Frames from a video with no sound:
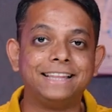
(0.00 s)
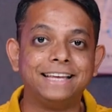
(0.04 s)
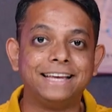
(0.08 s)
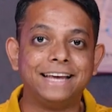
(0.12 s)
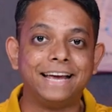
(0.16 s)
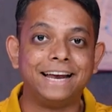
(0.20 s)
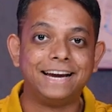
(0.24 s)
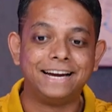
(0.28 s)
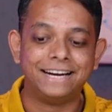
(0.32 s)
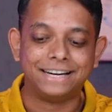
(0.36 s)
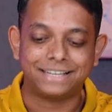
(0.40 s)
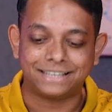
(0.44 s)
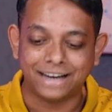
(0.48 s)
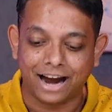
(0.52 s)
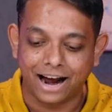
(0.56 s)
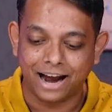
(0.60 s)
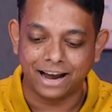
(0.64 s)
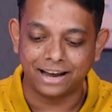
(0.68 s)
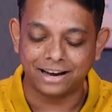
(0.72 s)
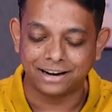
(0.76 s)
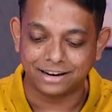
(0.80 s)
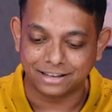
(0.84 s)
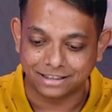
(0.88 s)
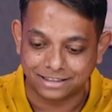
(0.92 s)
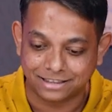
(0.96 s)
and the
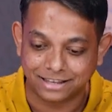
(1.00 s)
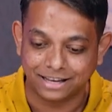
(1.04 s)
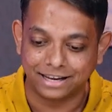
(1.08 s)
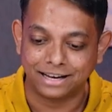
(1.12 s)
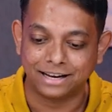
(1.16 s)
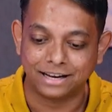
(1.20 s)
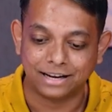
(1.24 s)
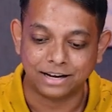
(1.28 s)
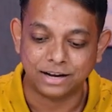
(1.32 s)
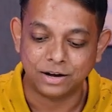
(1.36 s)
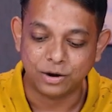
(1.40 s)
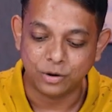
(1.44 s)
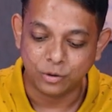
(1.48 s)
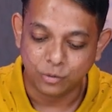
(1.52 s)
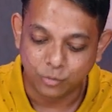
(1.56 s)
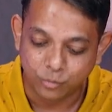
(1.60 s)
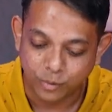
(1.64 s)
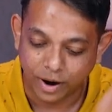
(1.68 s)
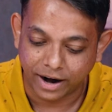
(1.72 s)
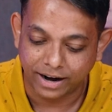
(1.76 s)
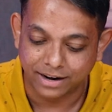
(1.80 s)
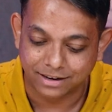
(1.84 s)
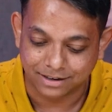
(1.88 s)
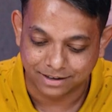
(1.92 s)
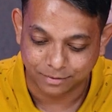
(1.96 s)
entire thing
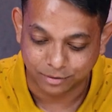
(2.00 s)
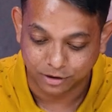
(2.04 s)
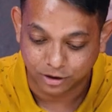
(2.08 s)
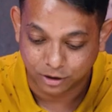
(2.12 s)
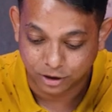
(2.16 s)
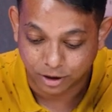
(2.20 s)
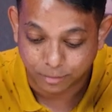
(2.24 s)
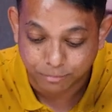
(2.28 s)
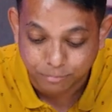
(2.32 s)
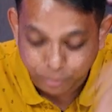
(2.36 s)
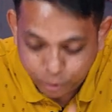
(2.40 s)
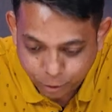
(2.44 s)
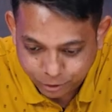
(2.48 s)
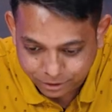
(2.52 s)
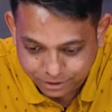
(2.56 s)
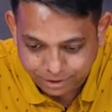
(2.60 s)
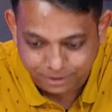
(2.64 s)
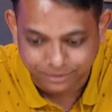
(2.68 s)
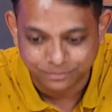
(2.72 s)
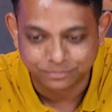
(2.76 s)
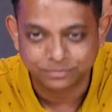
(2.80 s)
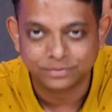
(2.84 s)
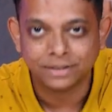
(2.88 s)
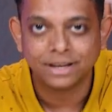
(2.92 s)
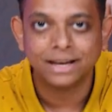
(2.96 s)
went
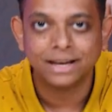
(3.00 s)
kaboot.